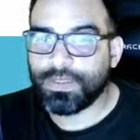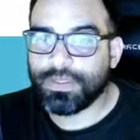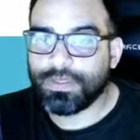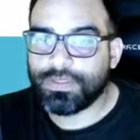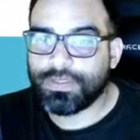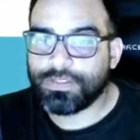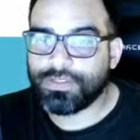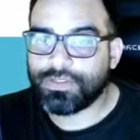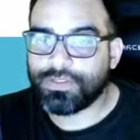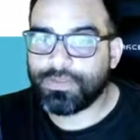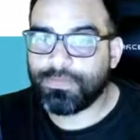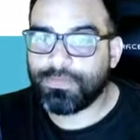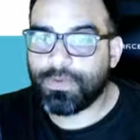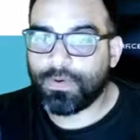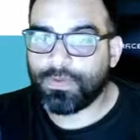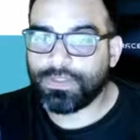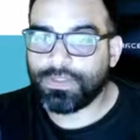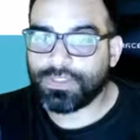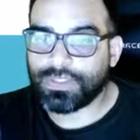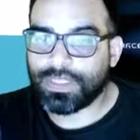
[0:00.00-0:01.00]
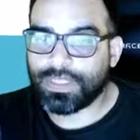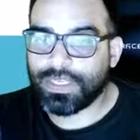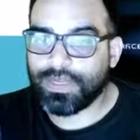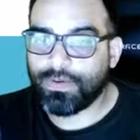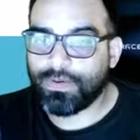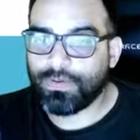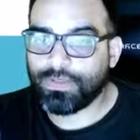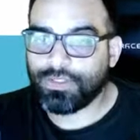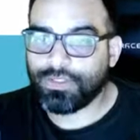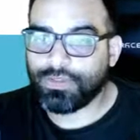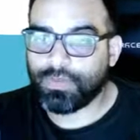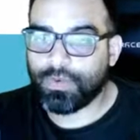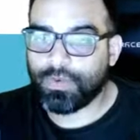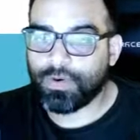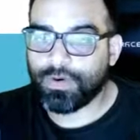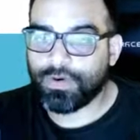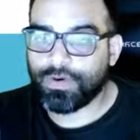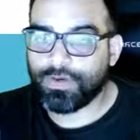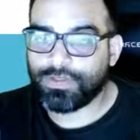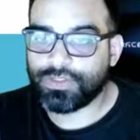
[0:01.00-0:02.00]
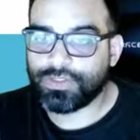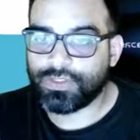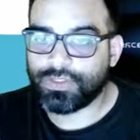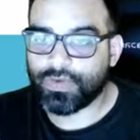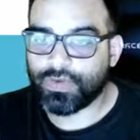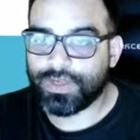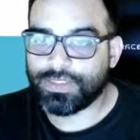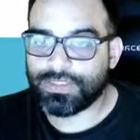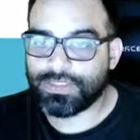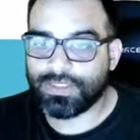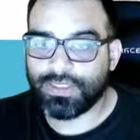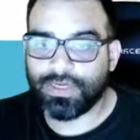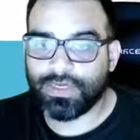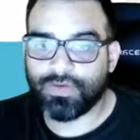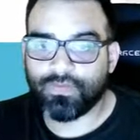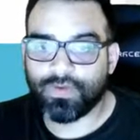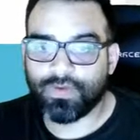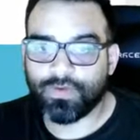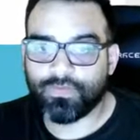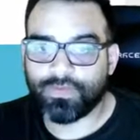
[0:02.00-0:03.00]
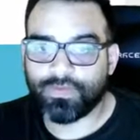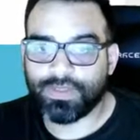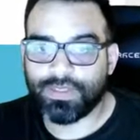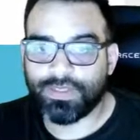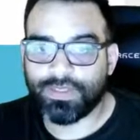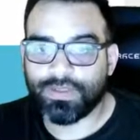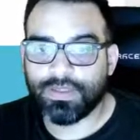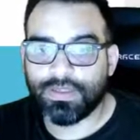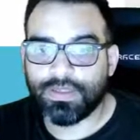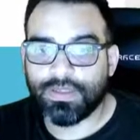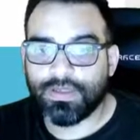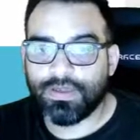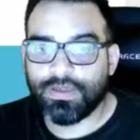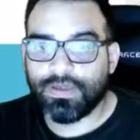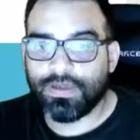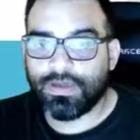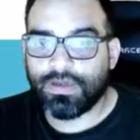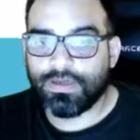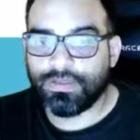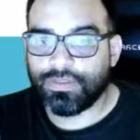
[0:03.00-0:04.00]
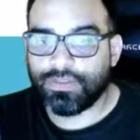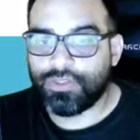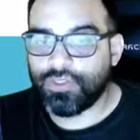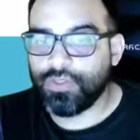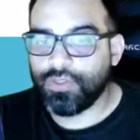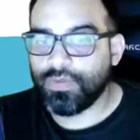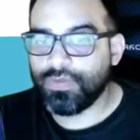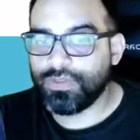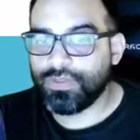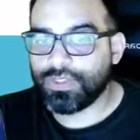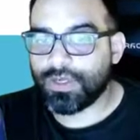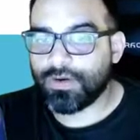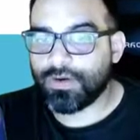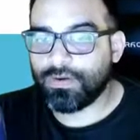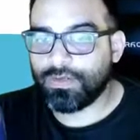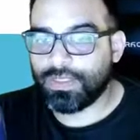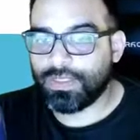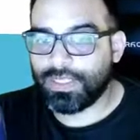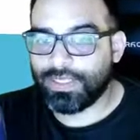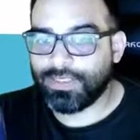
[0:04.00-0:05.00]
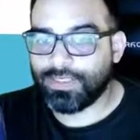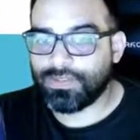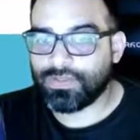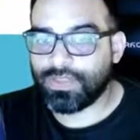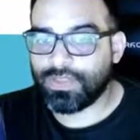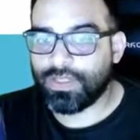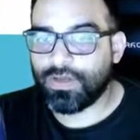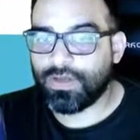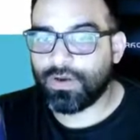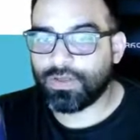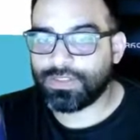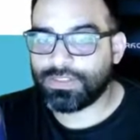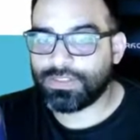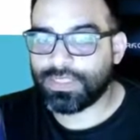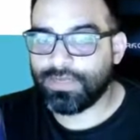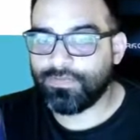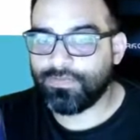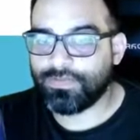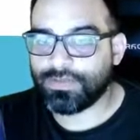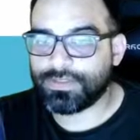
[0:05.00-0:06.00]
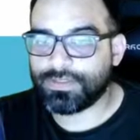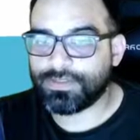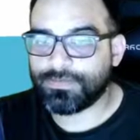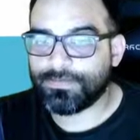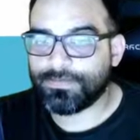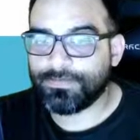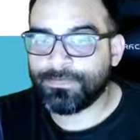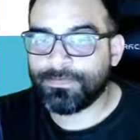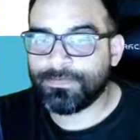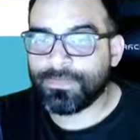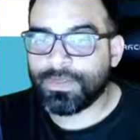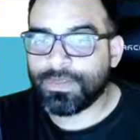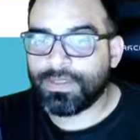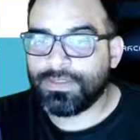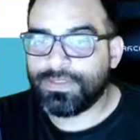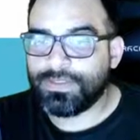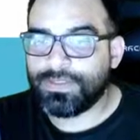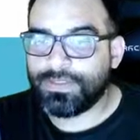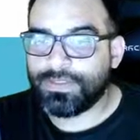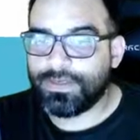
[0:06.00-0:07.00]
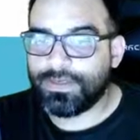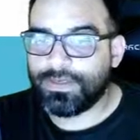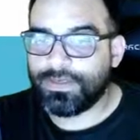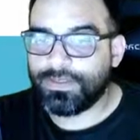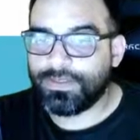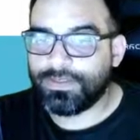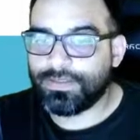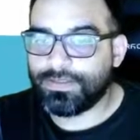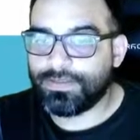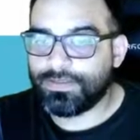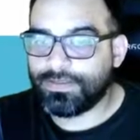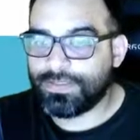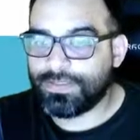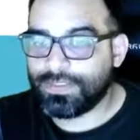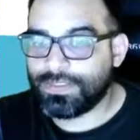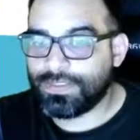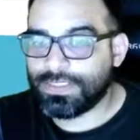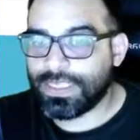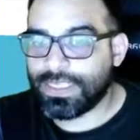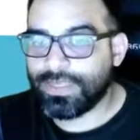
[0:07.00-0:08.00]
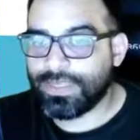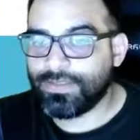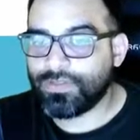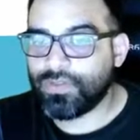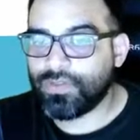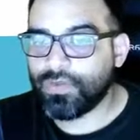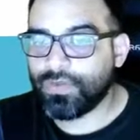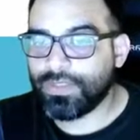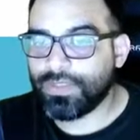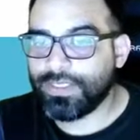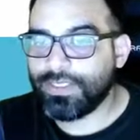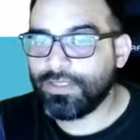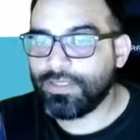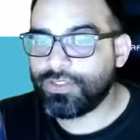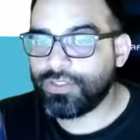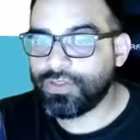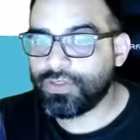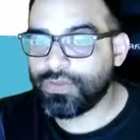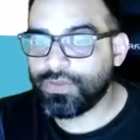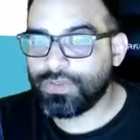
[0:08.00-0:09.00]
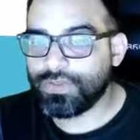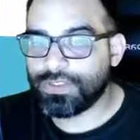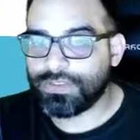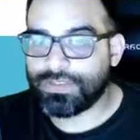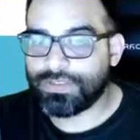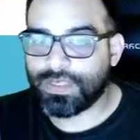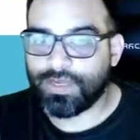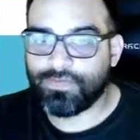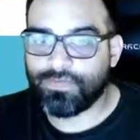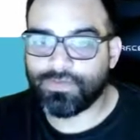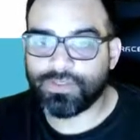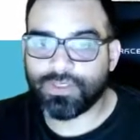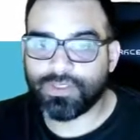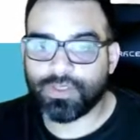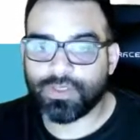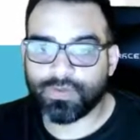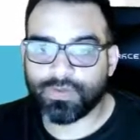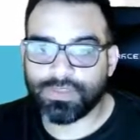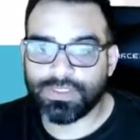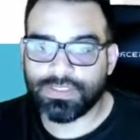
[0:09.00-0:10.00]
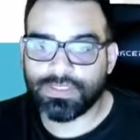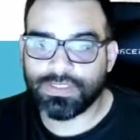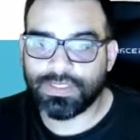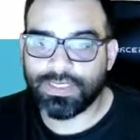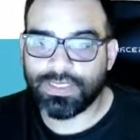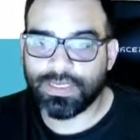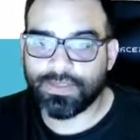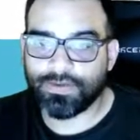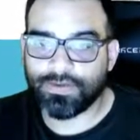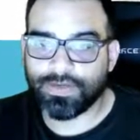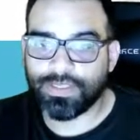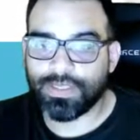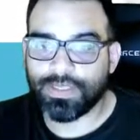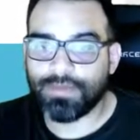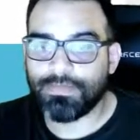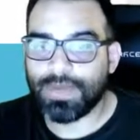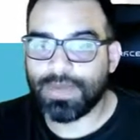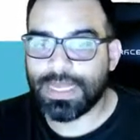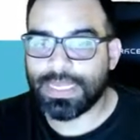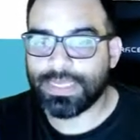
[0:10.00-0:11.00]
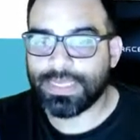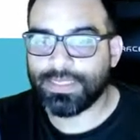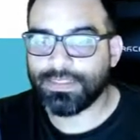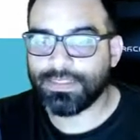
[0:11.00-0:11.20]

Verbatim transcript: There's the Polish language words translated roughly, uh, Jews are lice, they cause typhus. De uh, designed to link Jews and typhus closely together in the minds